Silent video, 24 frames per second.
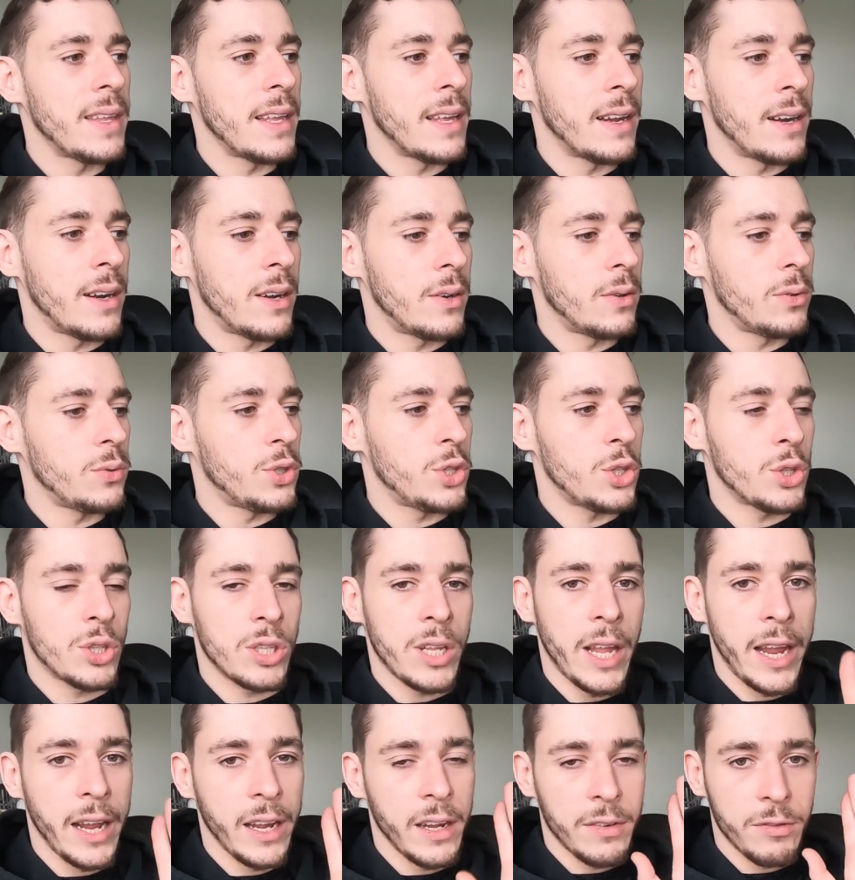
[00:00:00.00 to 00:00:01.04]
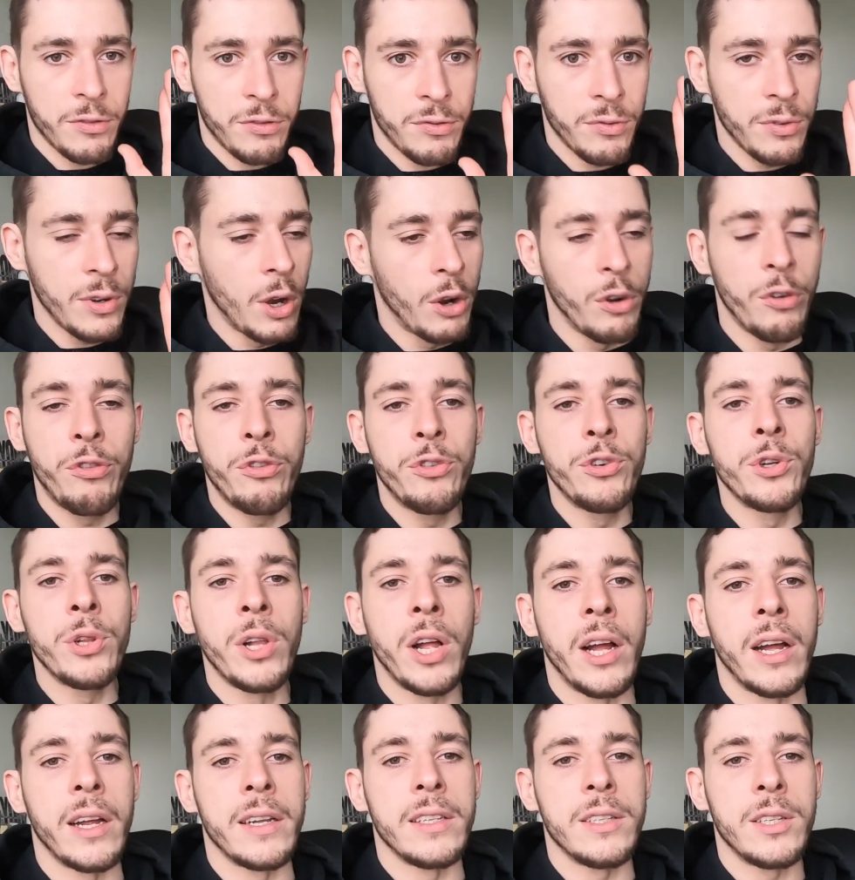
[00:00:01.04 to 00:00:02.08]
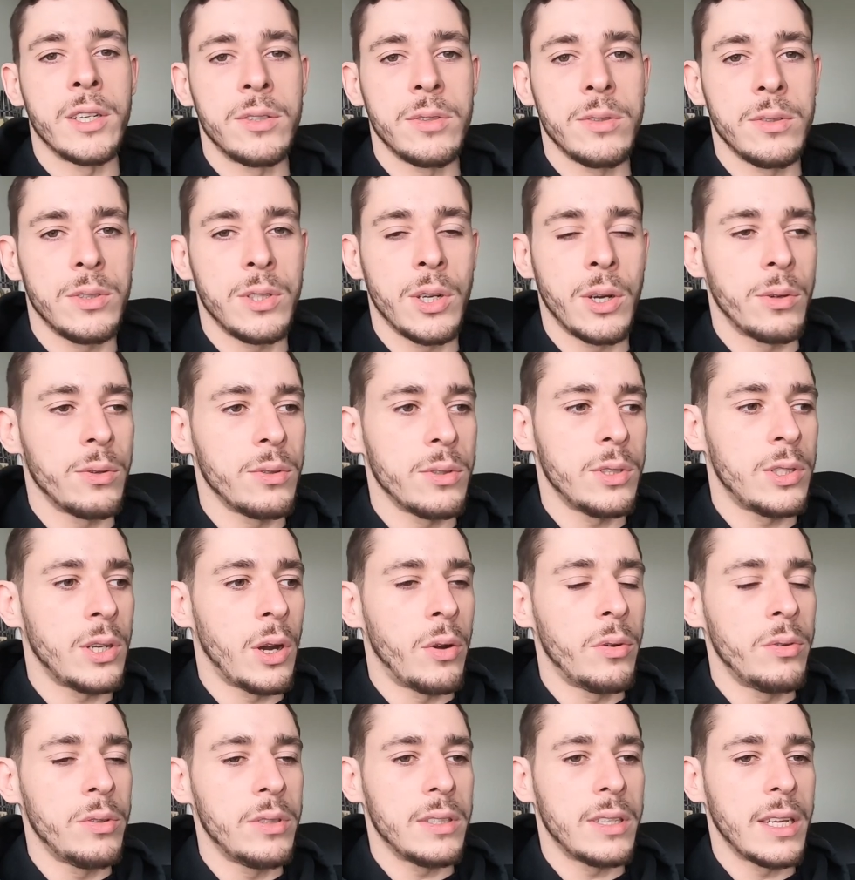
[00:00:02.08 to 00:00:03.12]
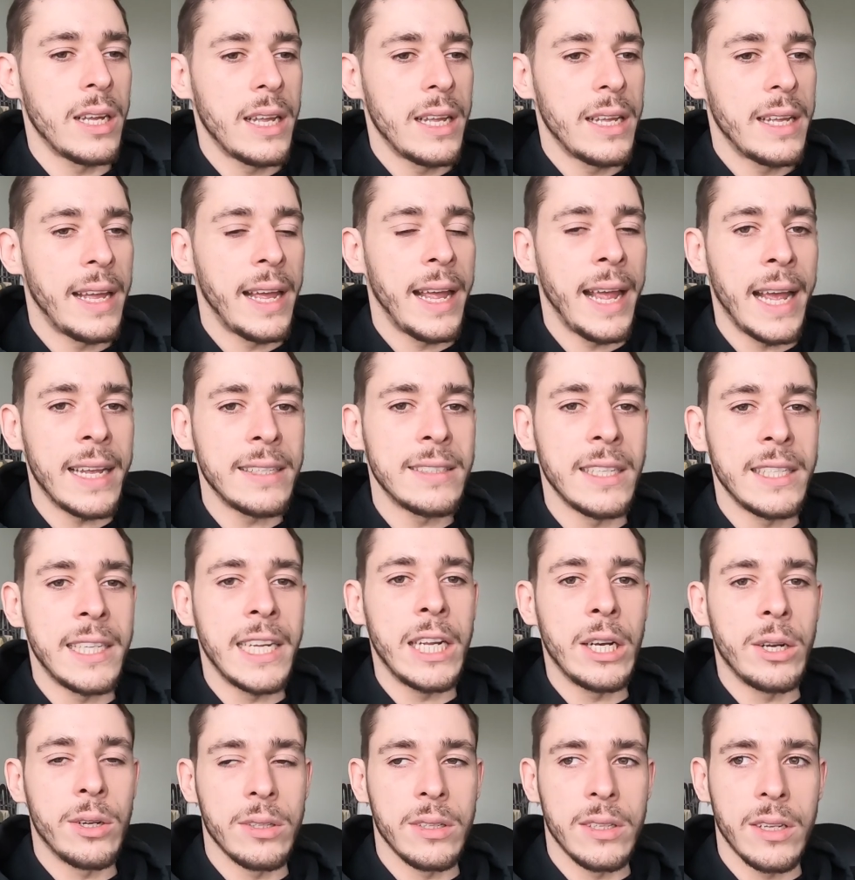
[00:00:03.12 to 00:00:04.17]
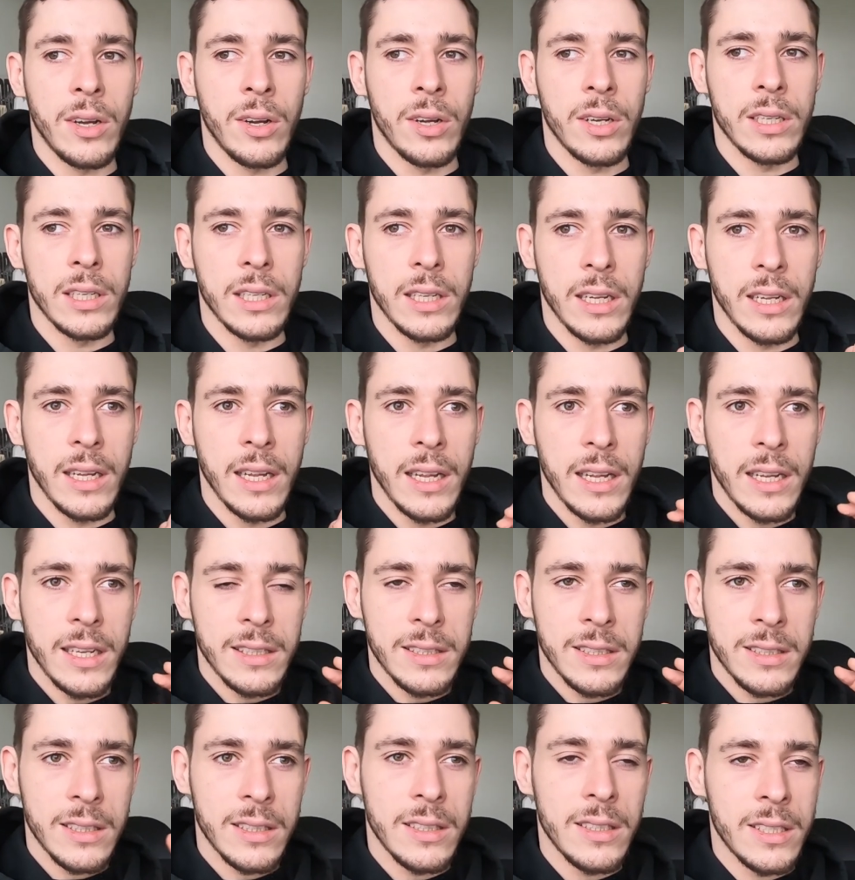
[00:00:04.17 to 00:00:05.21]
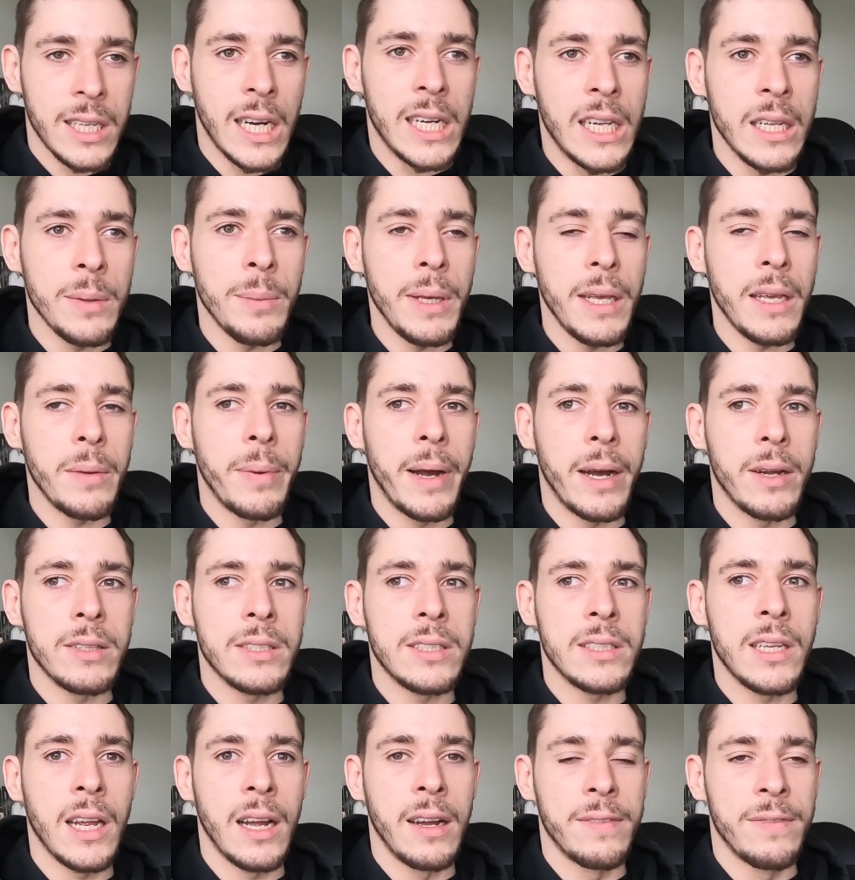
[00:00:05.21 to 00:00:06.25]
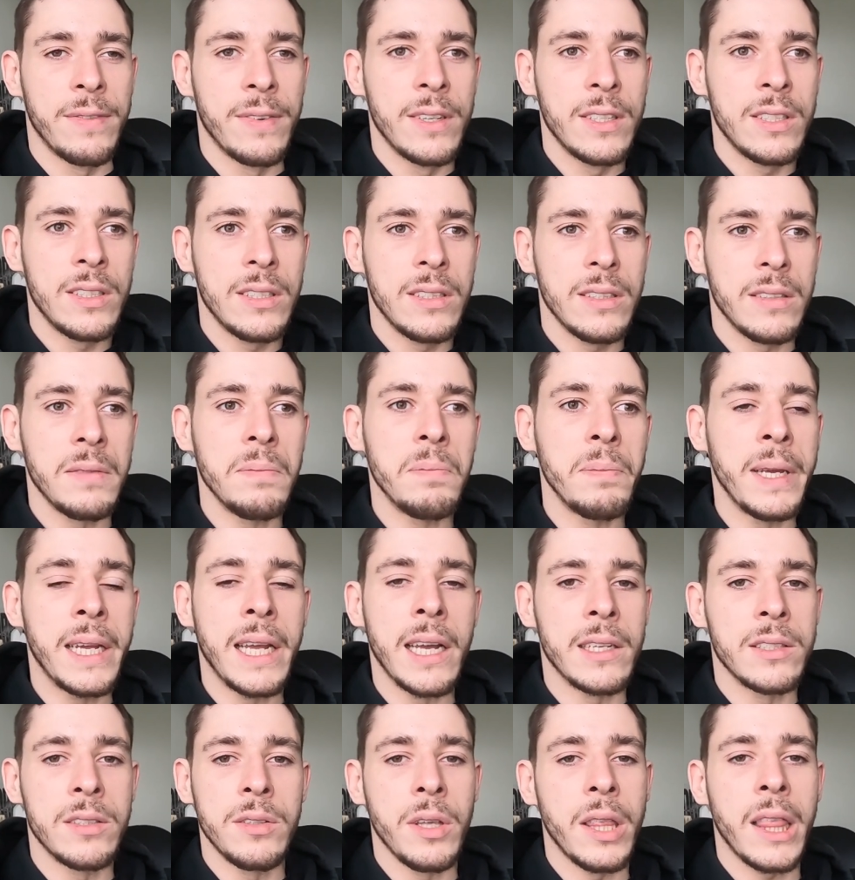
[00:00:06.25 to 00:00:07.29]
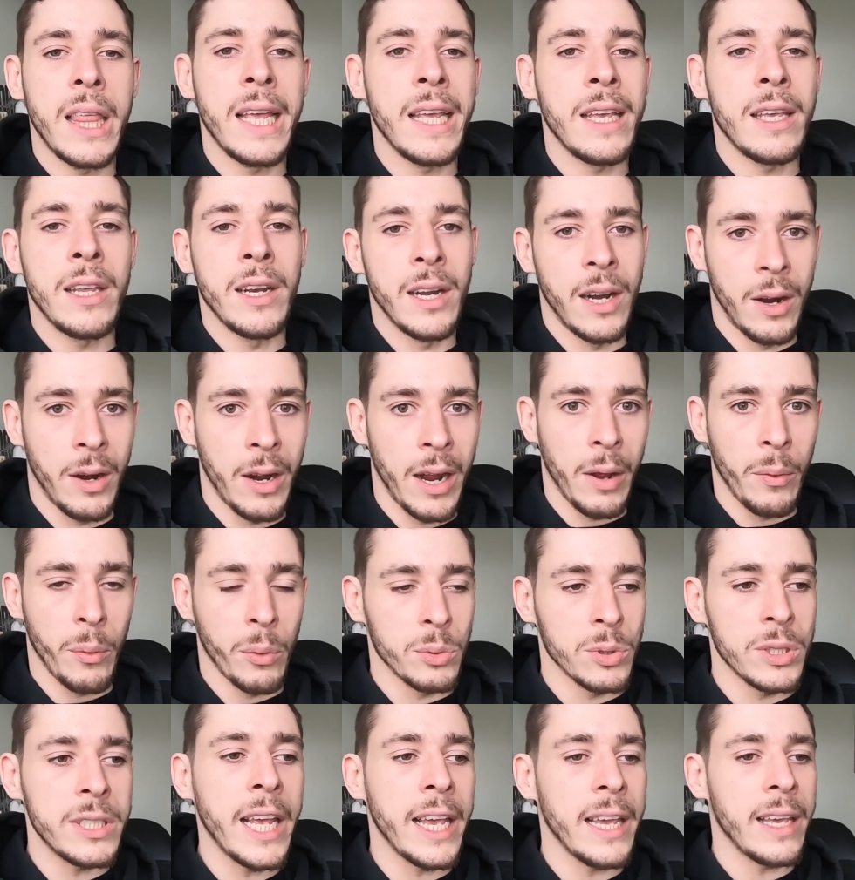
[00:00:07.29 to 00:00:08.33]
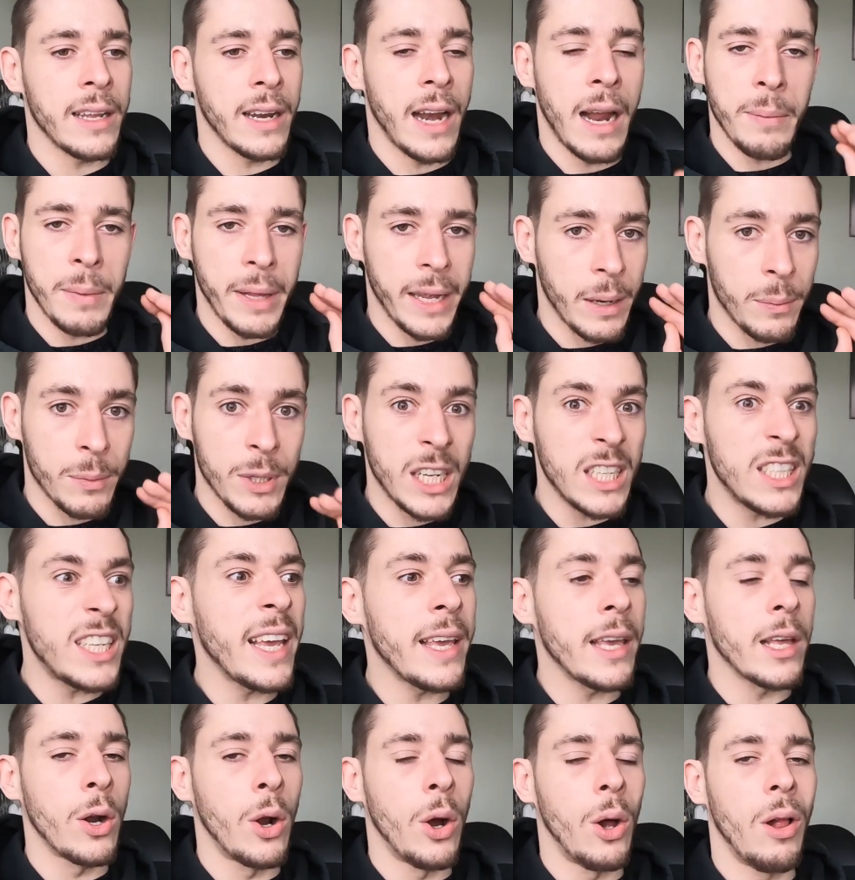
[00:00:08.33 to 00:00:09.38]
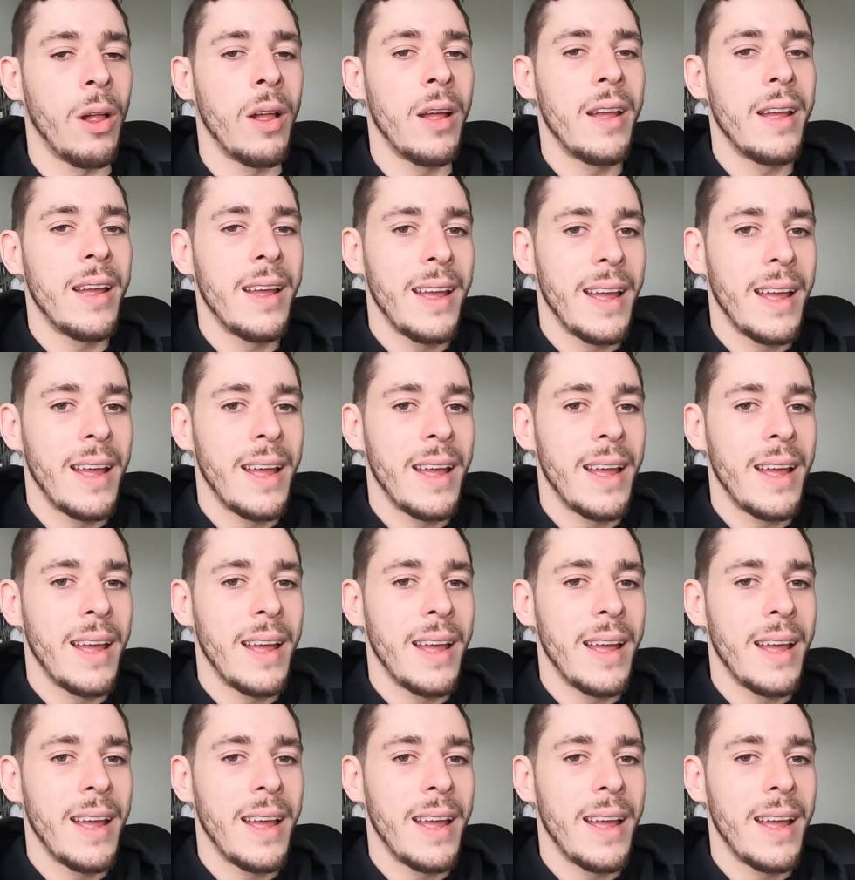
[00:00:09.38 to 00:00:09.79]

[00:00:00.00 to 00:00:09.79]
You know, just like go full on. Don't don't don't hesitate on on telling me about stuff because you think, you know, I won't take it. I'm like, I'm gonna take it all.